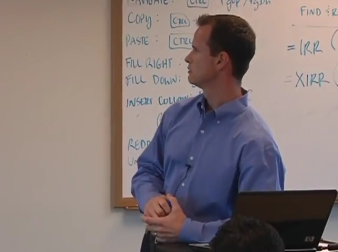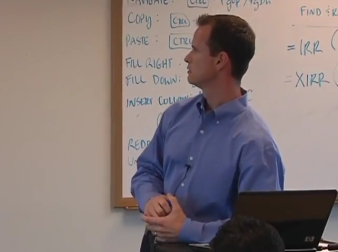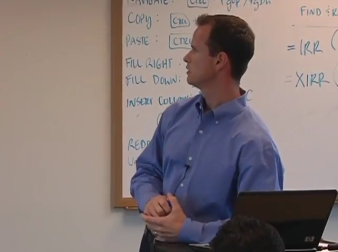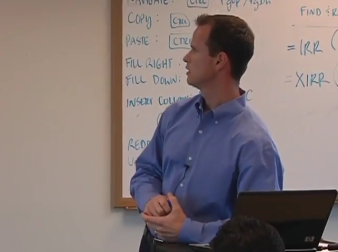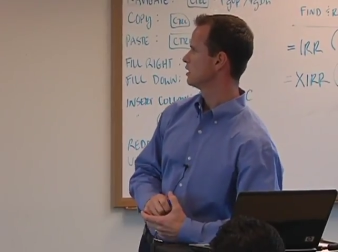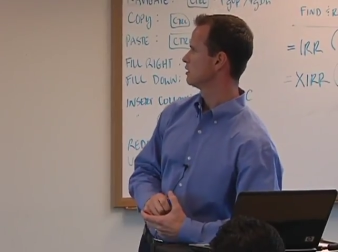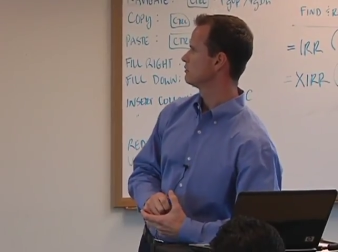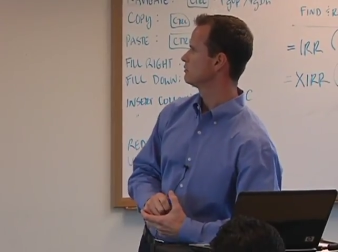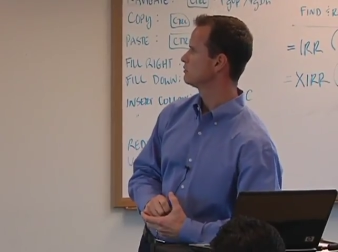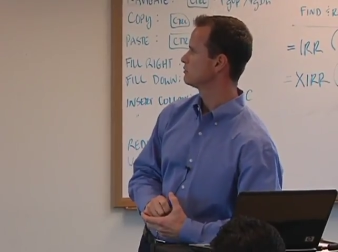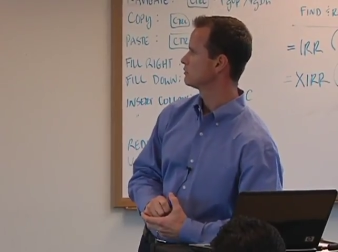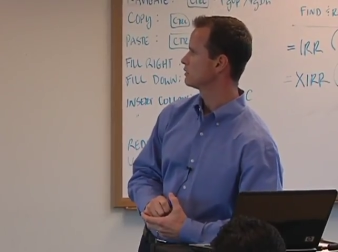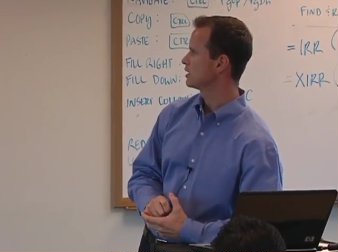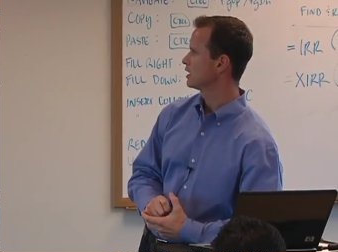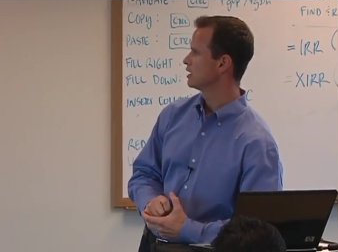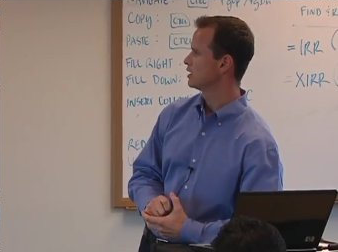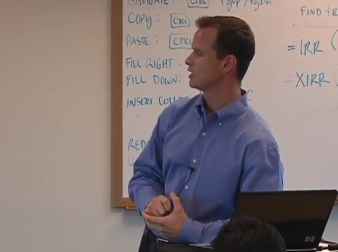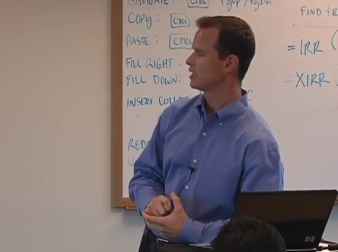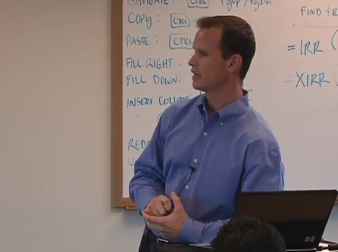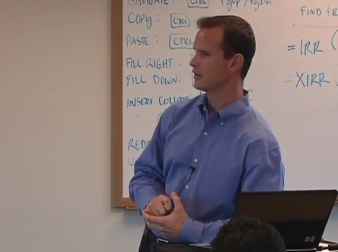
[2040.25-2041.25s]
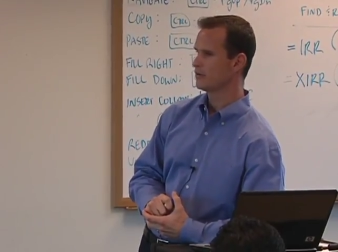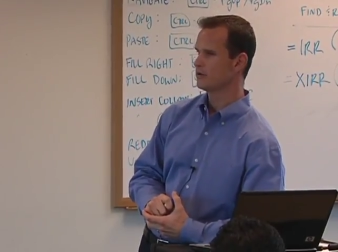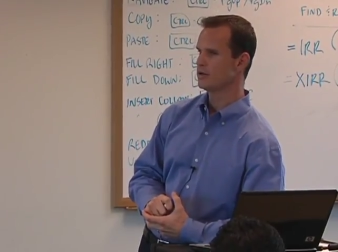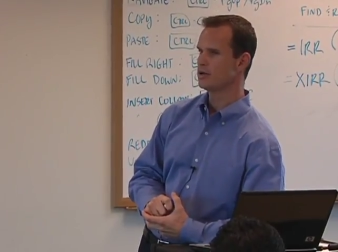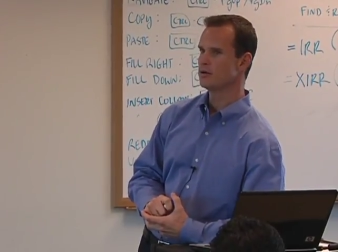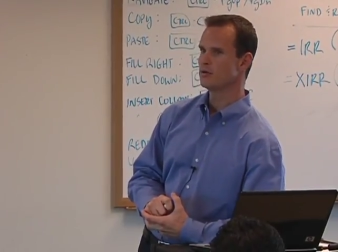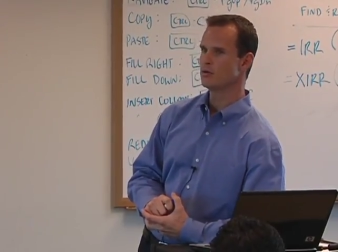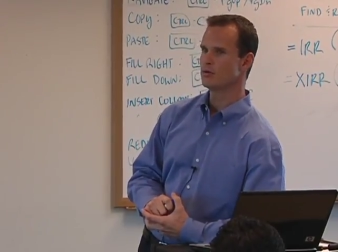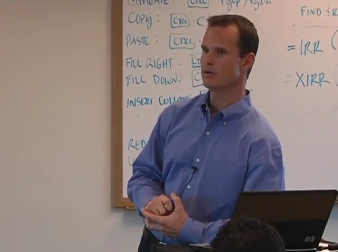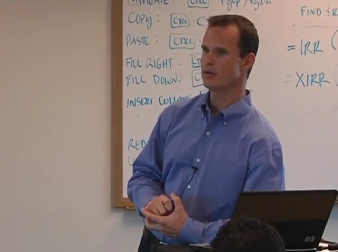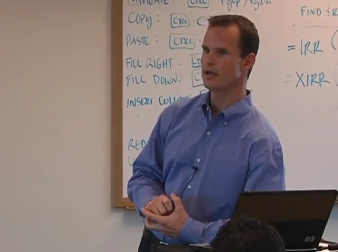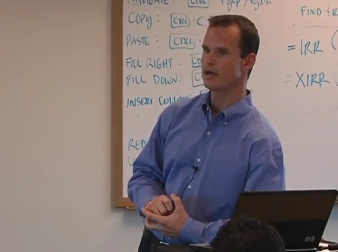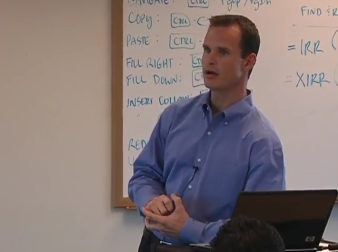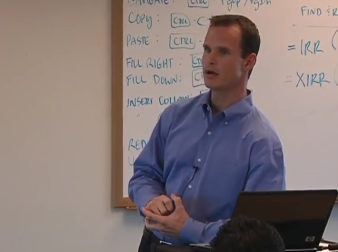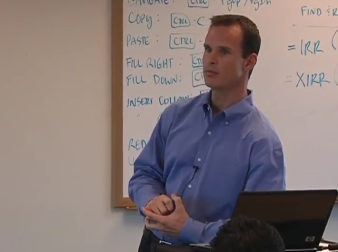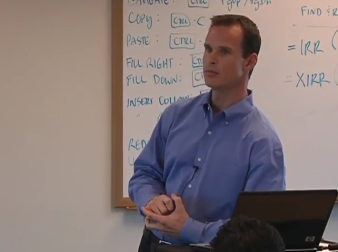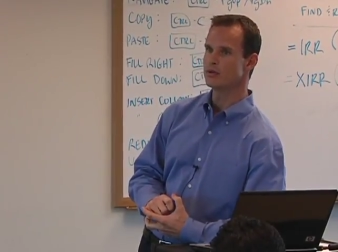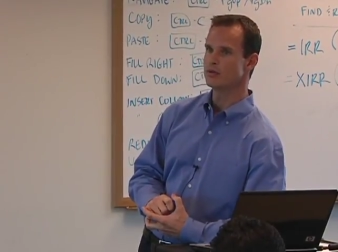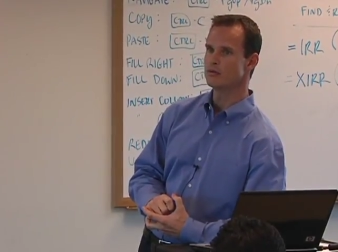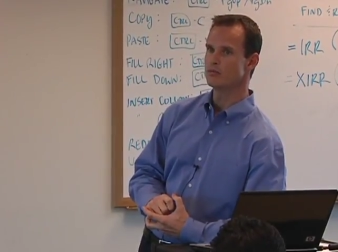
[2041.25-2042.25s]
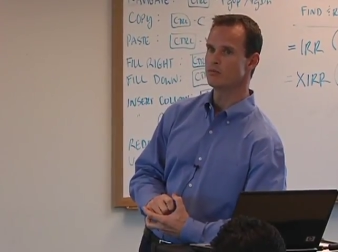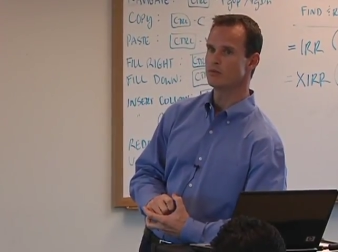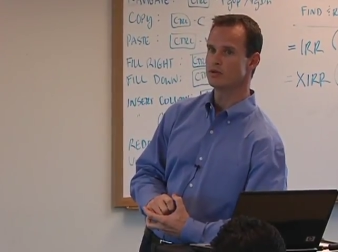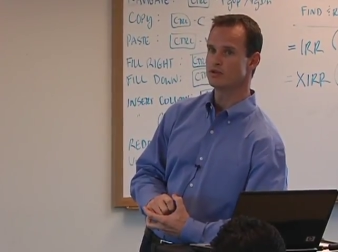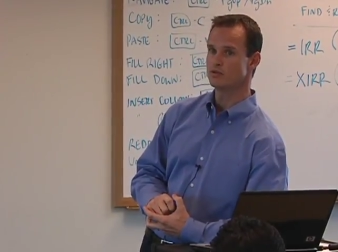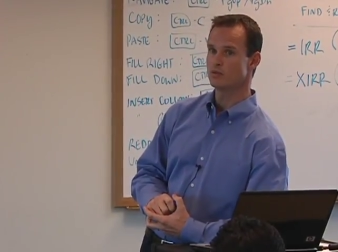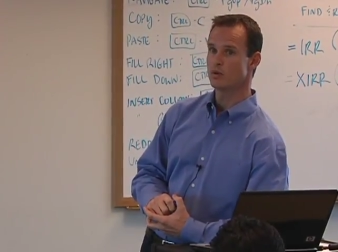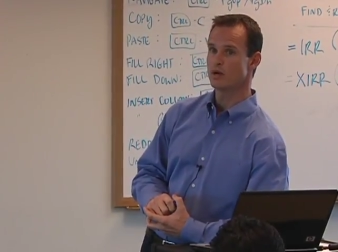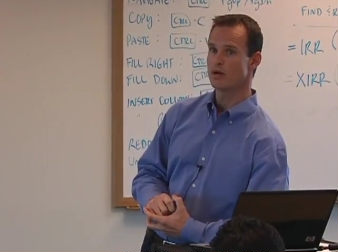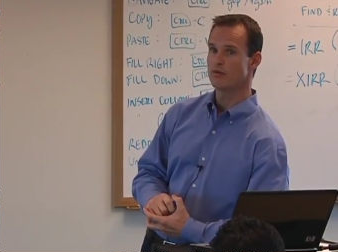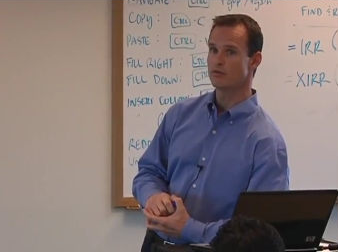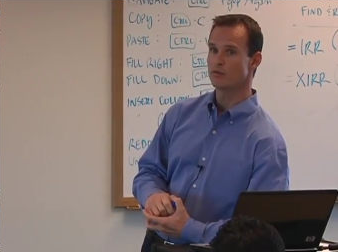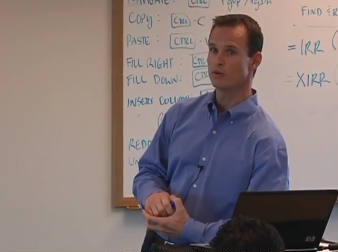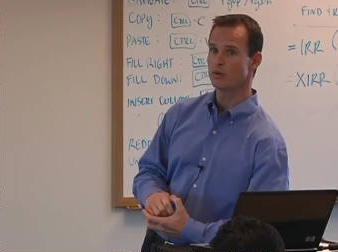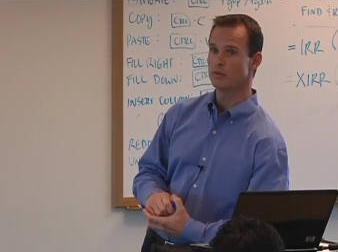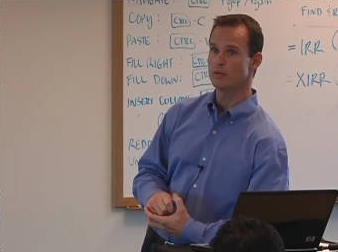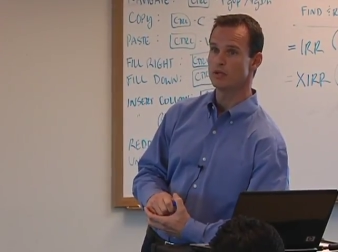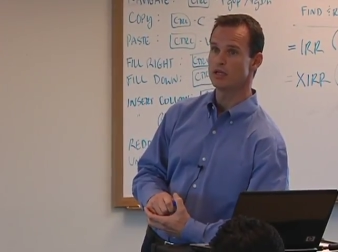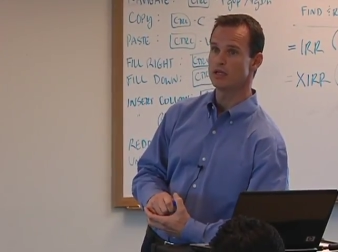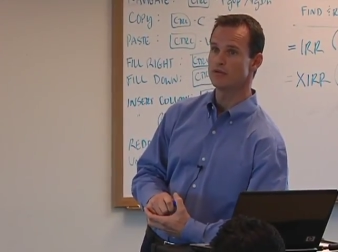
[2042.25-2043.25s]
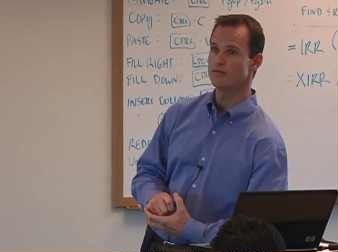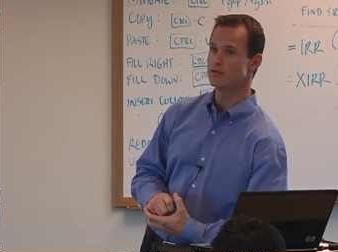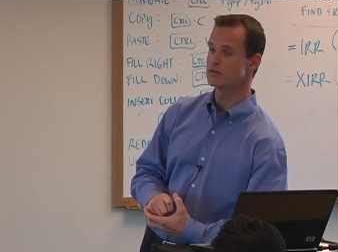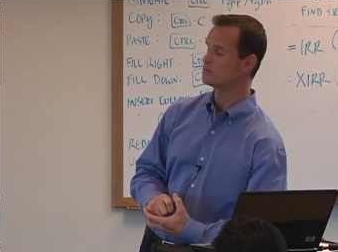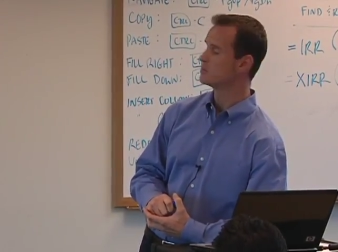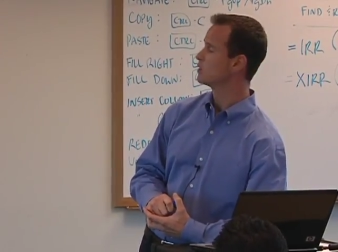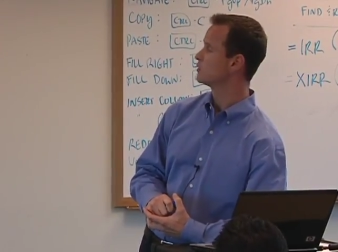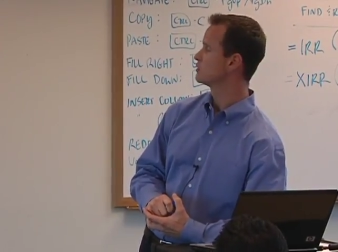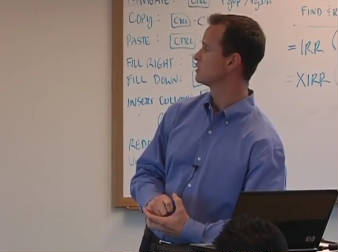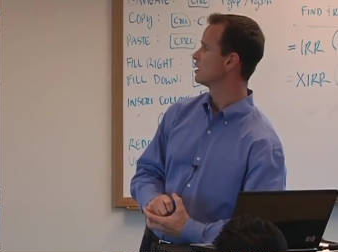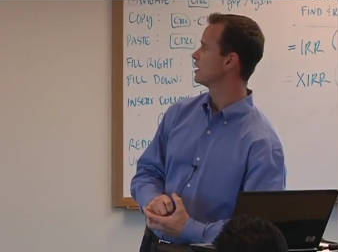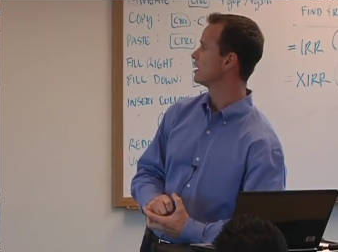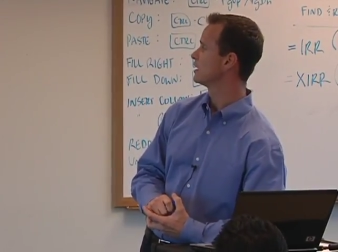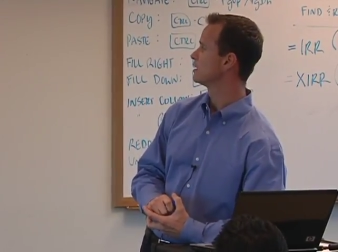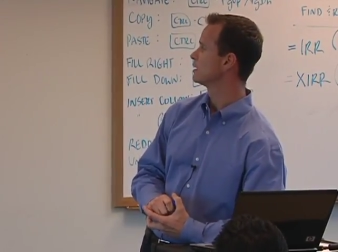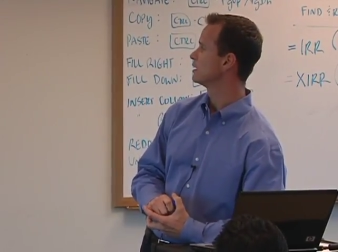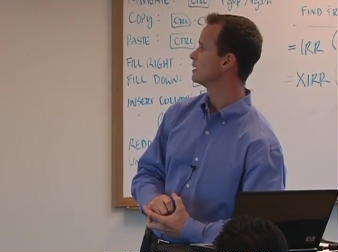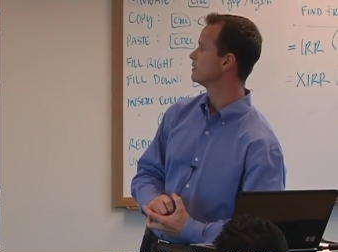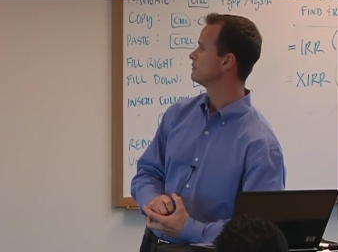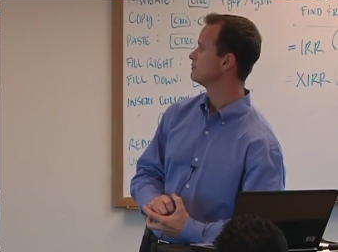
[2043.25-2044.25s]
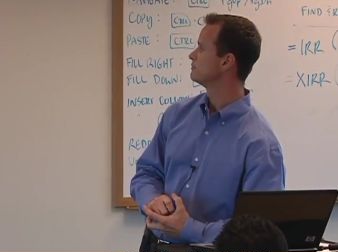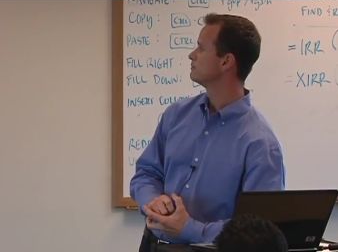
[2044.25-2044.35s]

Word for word: you know, kind of neither here nor there, but it's whatever we believe is most likely.